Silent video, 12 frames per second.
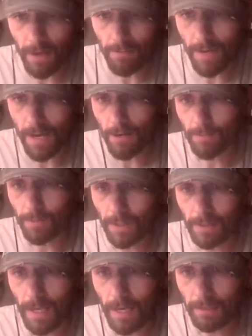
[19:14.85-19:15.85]
top power play
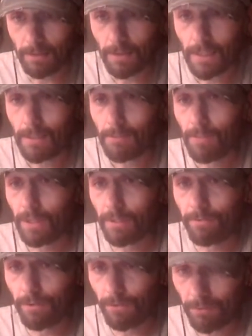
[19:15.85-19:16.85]
line, but
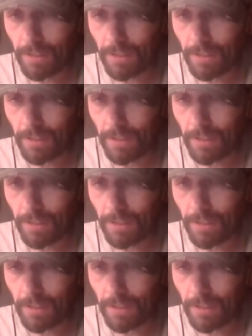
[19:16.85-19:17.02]
if you